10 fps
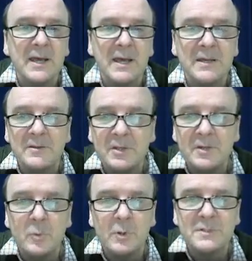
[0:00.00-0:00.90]
And the
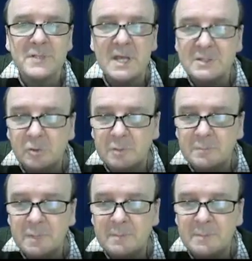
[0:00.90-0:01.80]
third one says you've got to
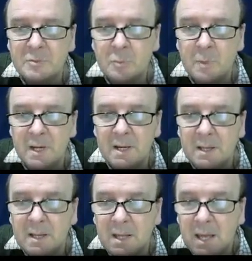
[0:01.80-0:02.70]
be between
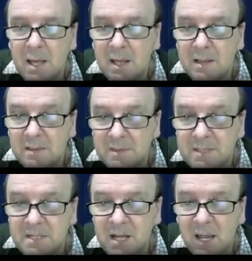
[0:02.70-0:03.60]

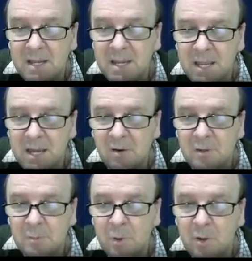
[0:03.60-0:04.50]
this line here,
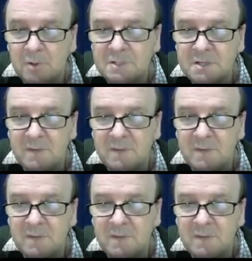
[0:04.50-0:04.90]
positive